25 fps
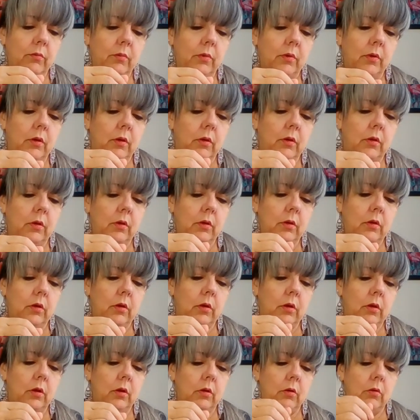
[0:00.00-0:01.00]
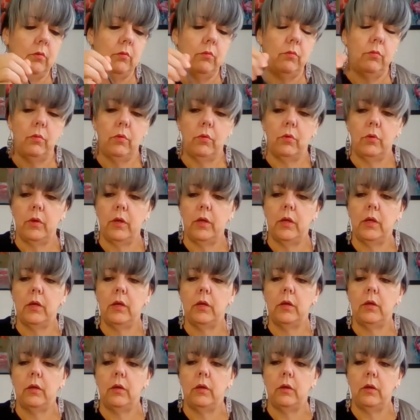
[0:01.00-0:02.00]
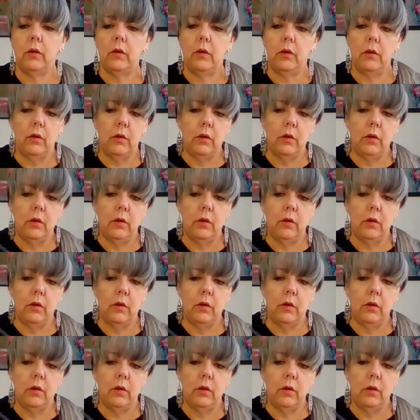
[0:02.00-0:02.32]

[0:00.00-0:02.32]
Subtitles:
But, you know, we'll go ahead and,